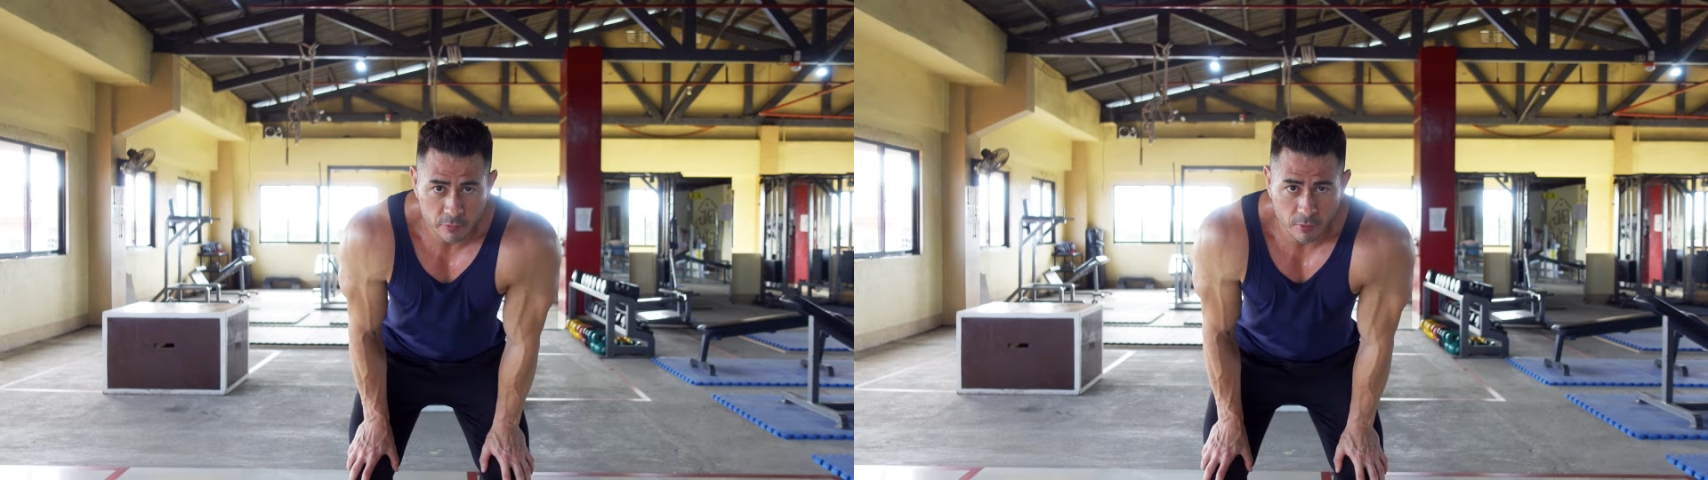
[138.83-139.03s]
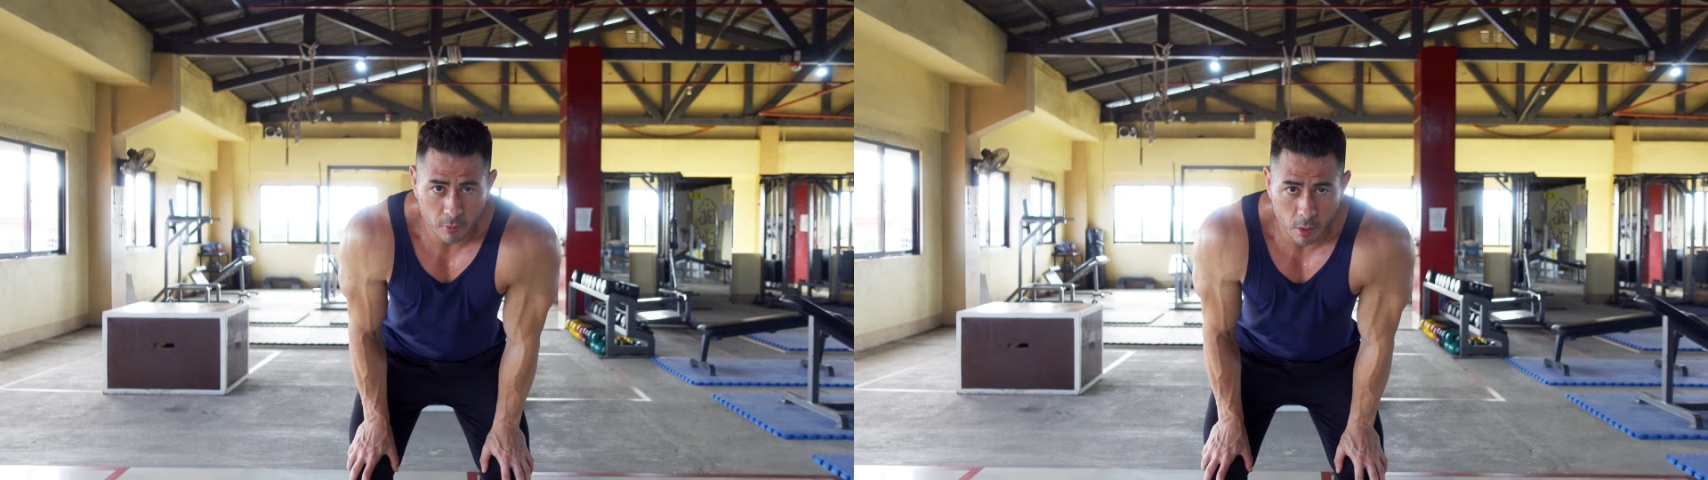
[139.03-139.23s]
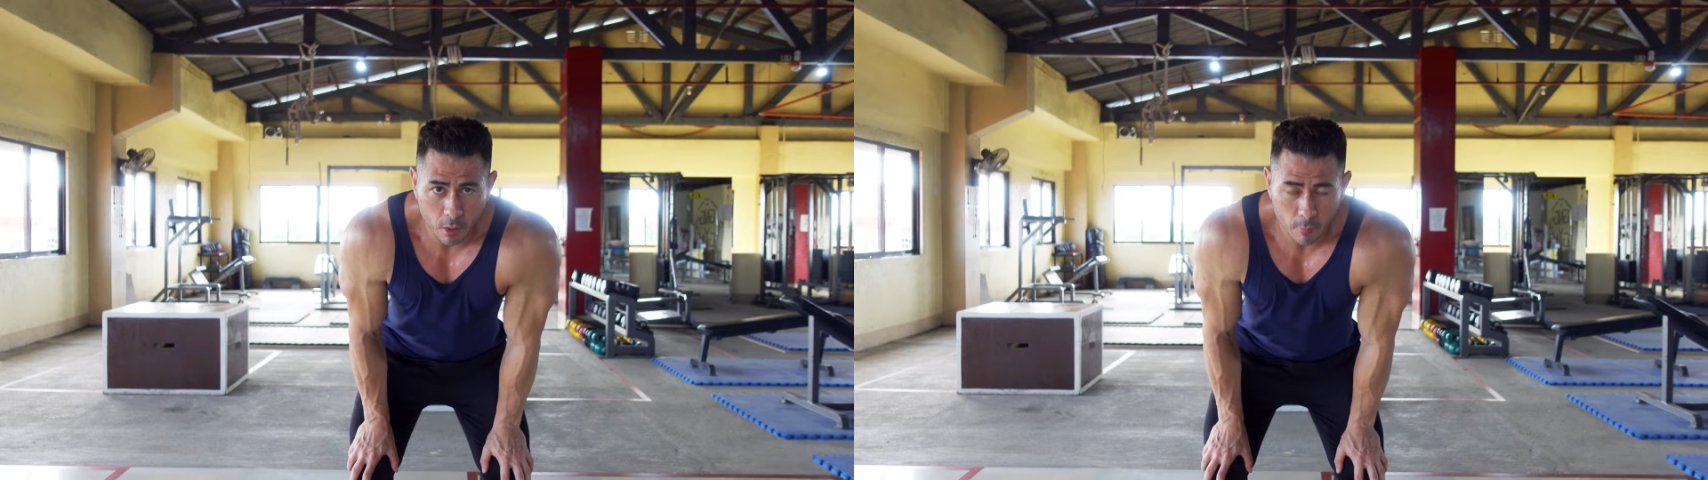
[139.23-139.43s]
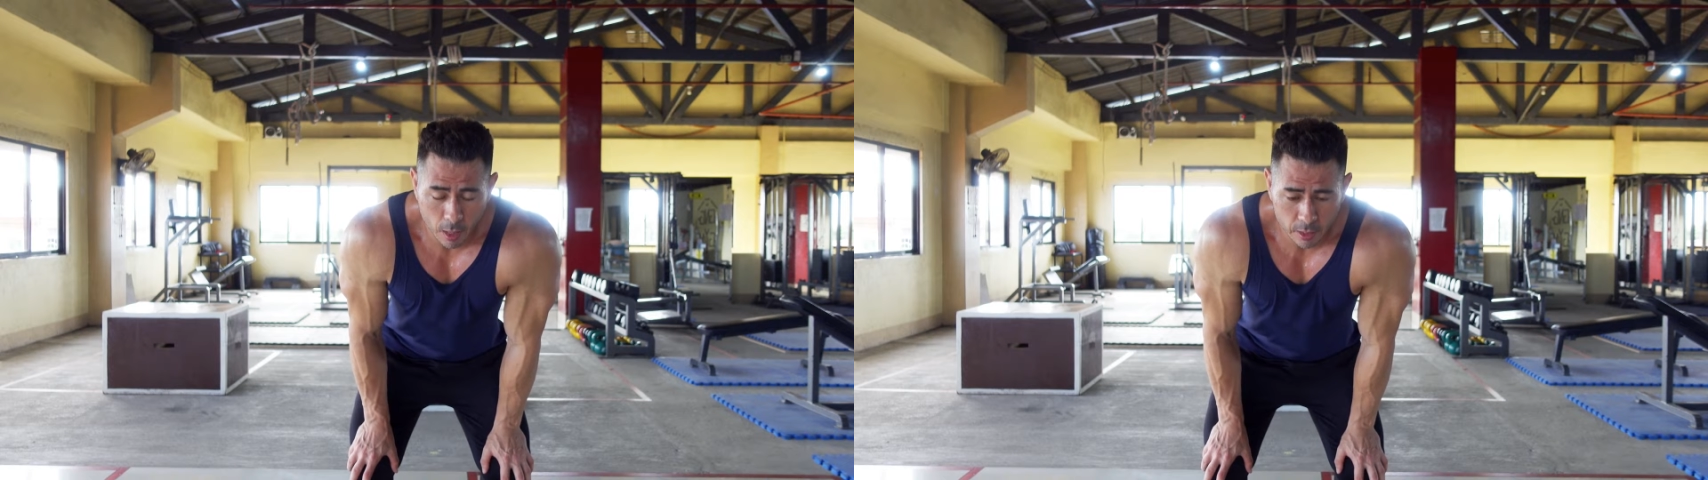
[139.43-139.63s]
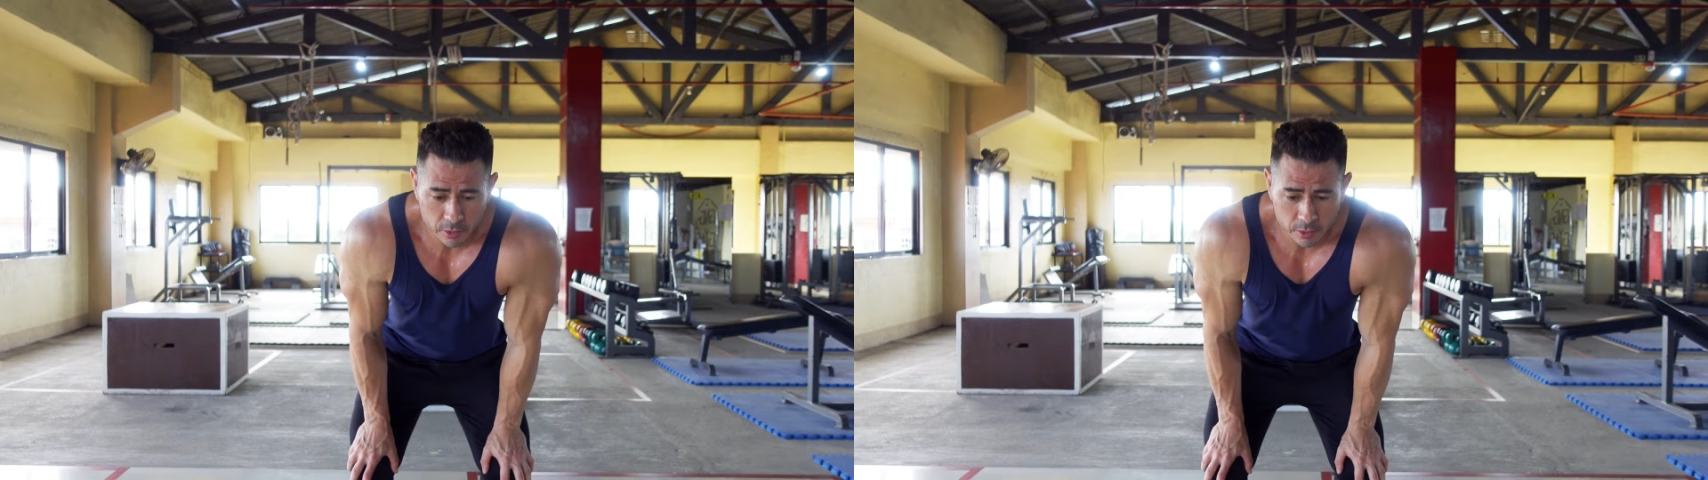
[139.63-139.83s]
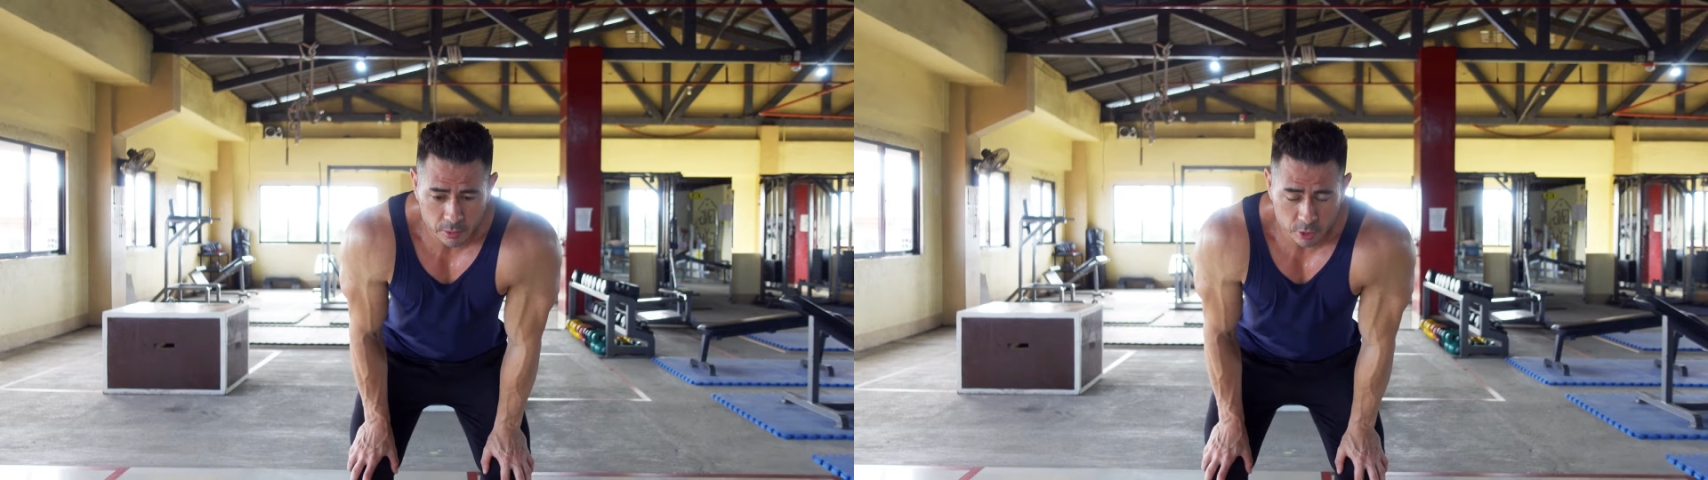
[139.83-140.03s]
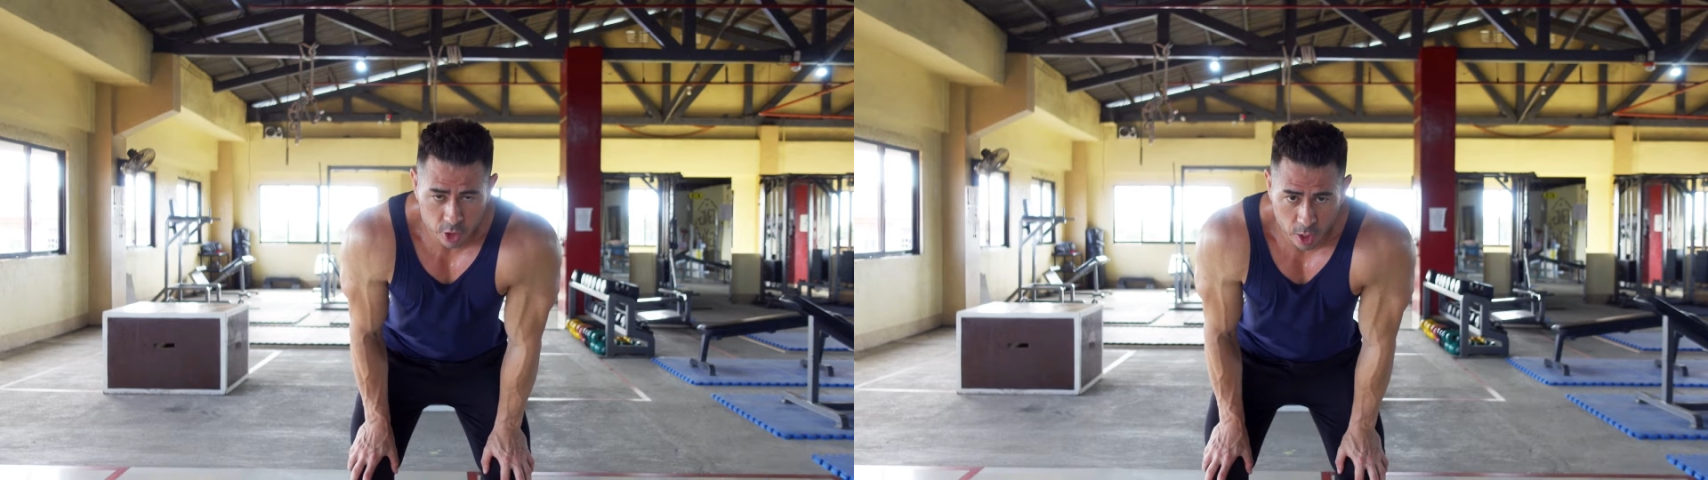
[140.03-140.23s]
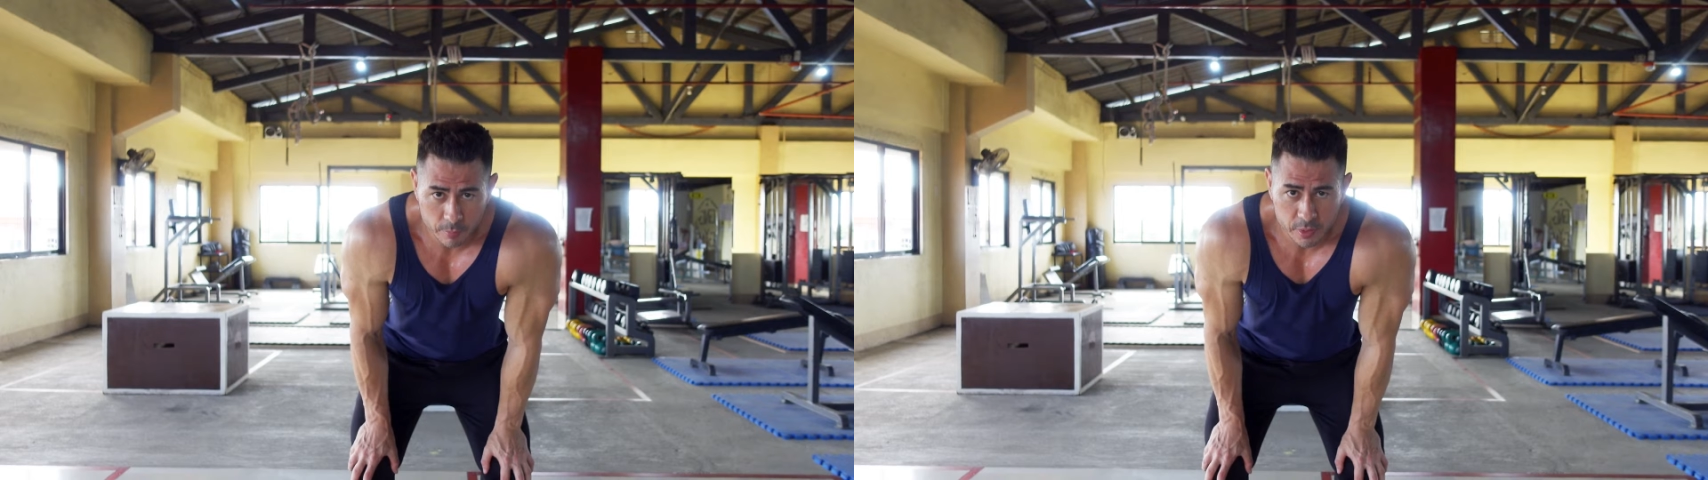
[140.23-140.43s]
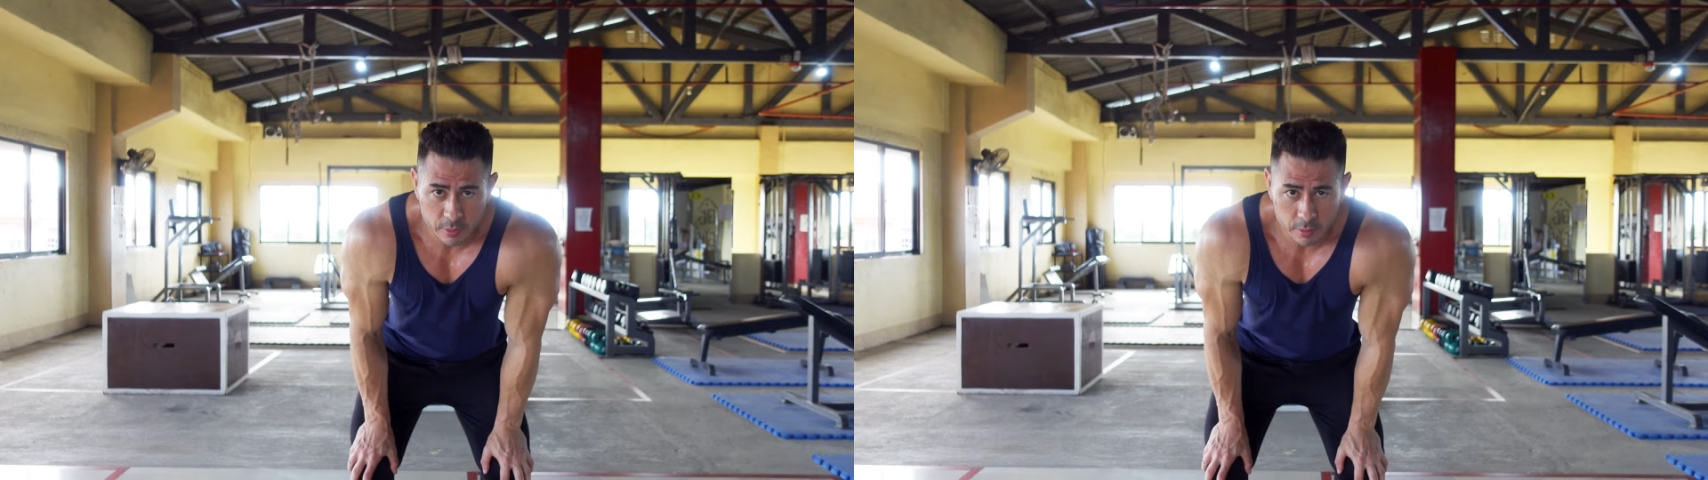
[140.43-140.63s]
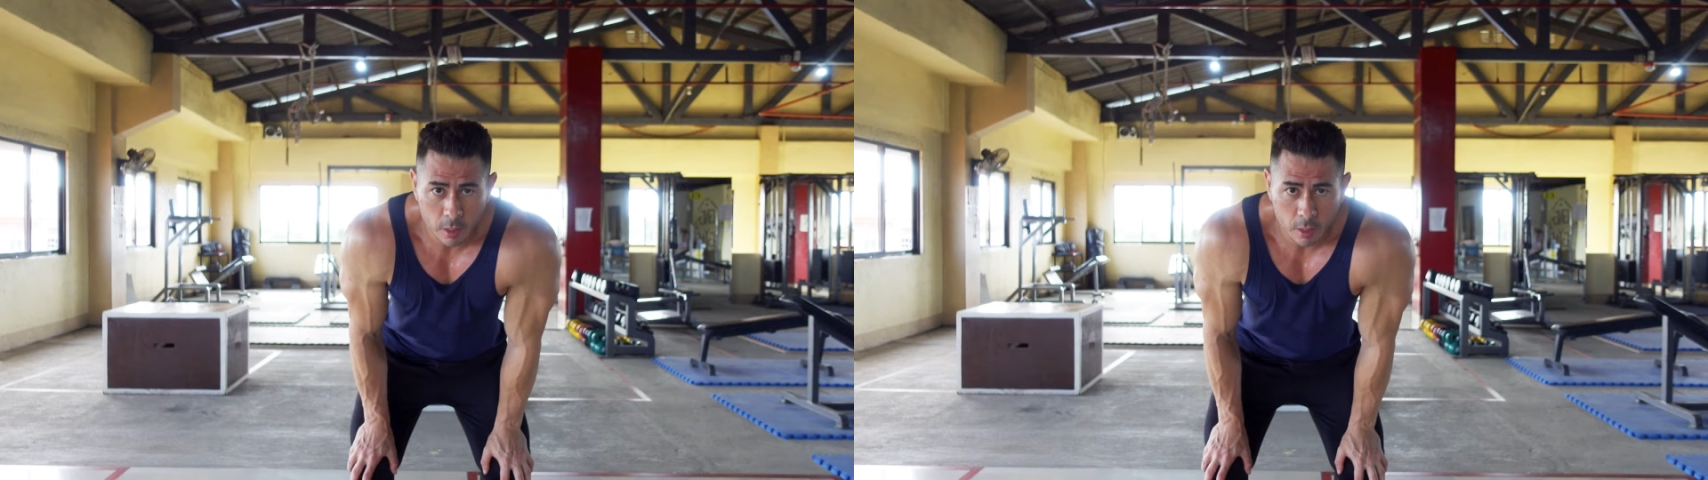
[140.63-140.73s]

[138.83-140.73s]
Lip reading: for all box jumps